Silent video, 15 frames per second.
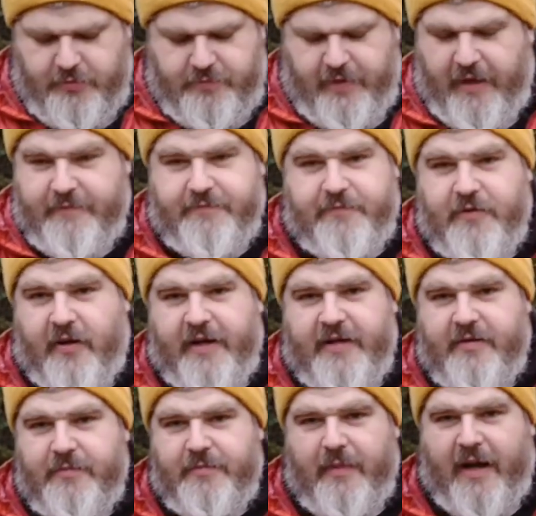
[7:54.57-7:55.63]
I've not
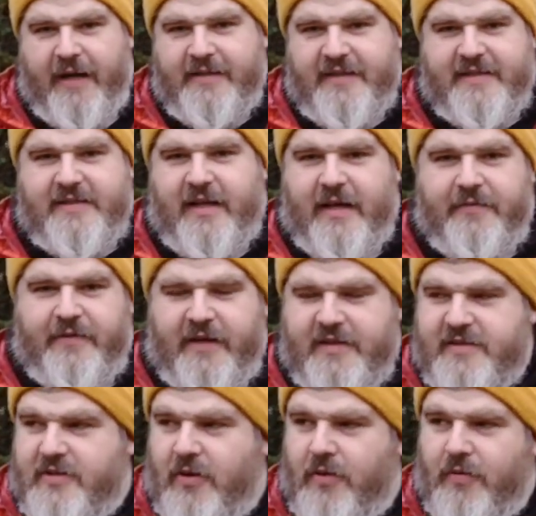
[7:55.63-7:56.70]
hidden my dislike for that
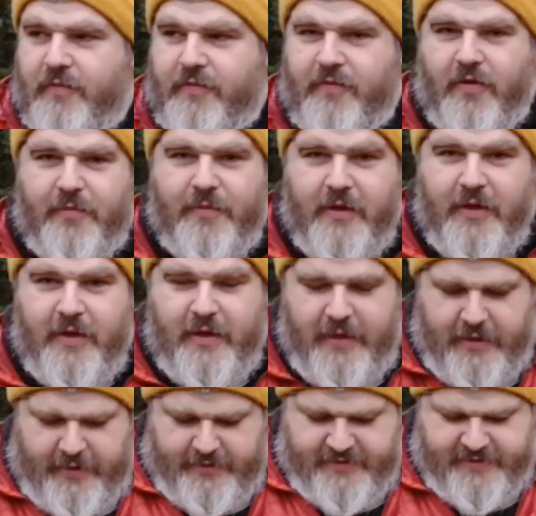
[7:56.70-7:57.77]
stove from
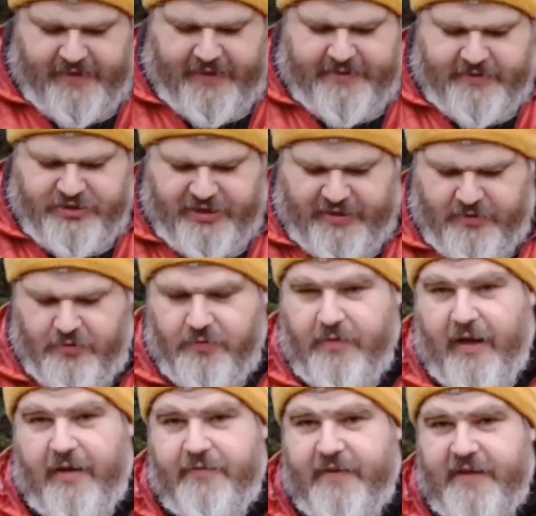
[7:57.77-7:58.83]
starting the
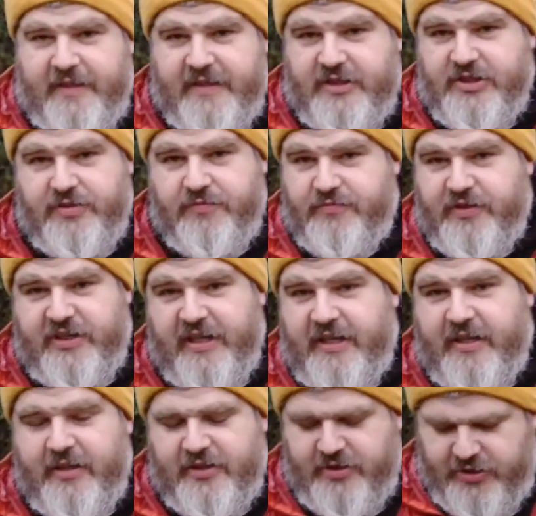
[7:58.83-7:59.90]
channel. I think it's
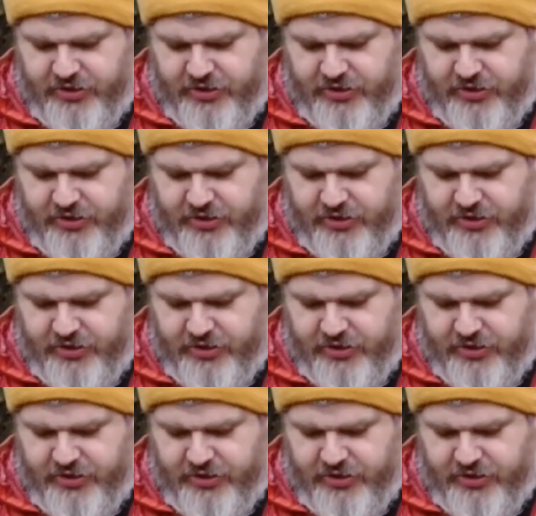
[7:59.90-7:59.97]
ridiculously,